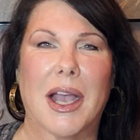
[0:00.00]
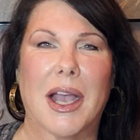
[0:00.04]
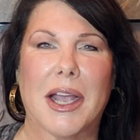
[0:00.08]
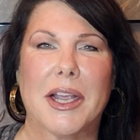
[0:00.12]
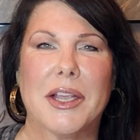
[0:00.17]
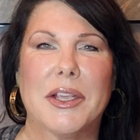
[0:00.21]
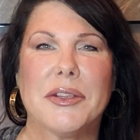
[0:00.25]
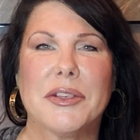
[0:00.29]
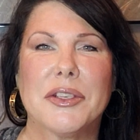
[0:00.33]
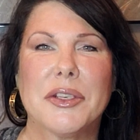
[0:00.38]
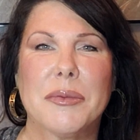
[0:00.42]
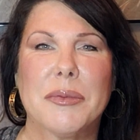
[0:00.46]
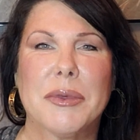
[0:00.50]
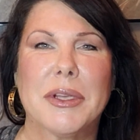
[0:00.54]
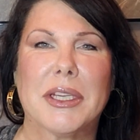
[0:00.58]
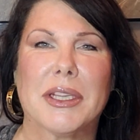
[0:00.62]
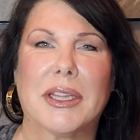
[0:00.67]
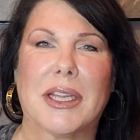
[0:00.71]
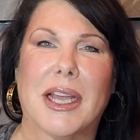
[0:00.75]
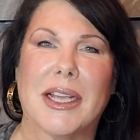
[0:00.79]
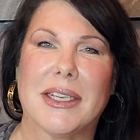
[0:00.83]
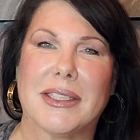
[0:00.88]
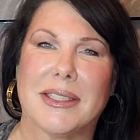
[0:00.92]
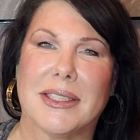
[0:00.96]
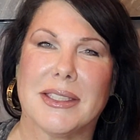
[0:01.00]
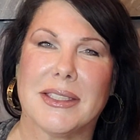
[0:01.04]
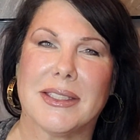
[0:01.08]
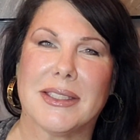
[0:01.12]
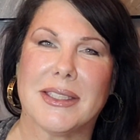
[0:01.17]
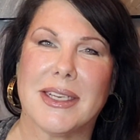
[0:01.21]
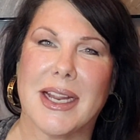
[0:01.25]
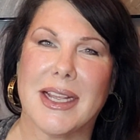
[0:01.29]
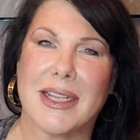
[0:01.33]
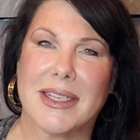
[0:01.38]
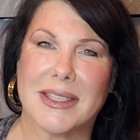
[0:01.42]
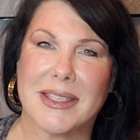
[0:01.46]
I used to be a
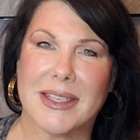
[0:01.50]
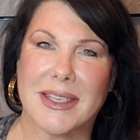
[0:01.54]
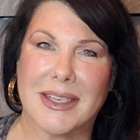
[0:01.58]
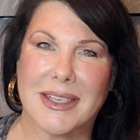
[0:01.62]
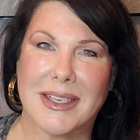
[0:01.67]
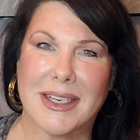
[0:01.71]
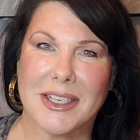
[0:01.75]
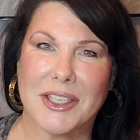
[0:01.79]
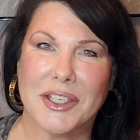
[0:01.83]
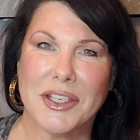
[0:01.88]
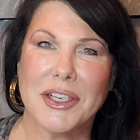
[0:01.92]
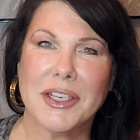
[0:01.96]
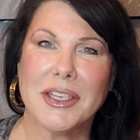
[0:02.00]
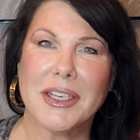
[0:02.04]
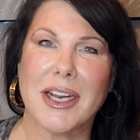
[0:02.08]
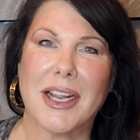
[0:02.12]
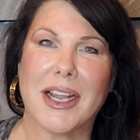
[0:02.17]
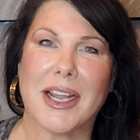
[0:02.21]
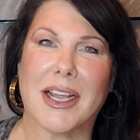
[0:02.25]
licensed esthetician,